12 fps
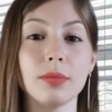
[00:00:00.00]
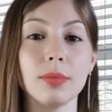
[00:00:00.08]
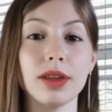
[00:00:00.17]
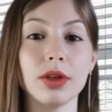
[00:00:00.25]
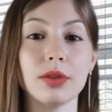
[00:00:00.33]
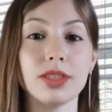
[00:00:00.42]

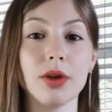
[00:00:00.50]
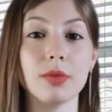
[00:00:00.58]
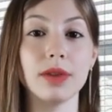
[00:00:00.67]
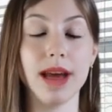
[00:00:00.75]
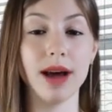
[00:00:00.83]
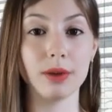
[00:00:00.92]
We use
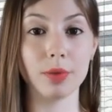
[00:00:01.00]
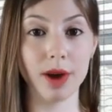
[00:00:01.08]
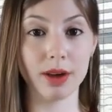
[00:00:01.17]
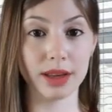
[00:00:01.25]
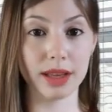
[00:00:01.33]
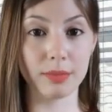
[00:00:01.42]
only high
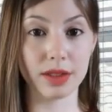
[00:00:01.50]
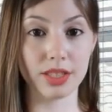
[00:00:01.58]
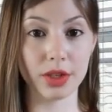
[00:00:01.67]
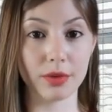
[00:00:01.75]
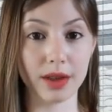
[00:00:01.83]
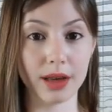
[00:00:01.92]
quality
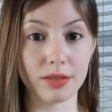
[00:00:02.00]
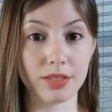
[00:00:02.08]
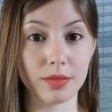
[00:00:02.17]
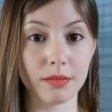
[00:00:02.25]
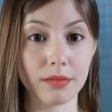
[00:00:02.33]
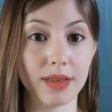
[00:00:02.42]
materials,